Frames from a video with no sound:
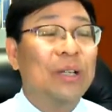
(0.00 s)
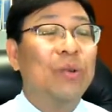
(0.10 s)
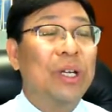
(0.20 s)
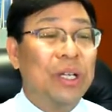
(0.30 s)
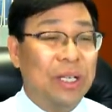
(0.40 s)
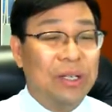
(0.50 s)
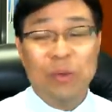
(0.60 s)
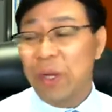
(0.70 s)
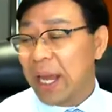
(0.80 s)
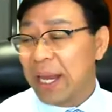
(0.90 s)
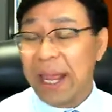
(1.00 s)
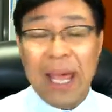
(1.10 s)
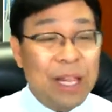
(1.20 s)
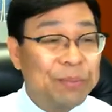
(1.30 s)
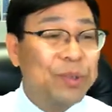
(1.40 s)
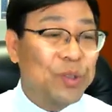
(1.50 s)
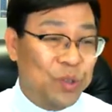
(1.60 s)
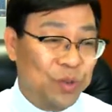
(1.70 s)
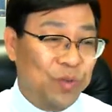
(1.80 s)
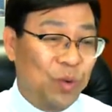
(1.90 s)
We can help you
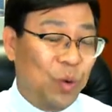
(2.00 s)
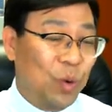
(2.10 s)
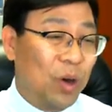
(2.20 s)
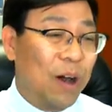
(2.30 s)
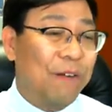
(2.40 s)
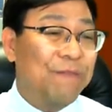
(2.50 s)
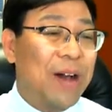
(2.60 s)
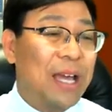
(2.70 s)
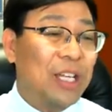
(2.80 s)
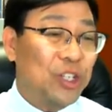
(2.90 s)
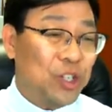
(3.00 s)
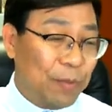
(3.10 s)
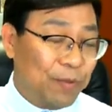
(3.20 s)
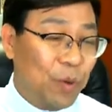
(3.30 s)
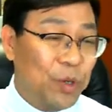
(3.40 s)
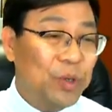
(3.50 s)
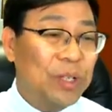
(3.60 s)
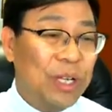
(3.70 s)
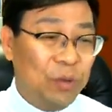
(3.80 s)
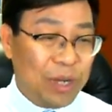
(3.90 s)
to find a job for you.
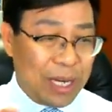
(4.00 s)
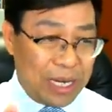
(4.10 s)
Then we can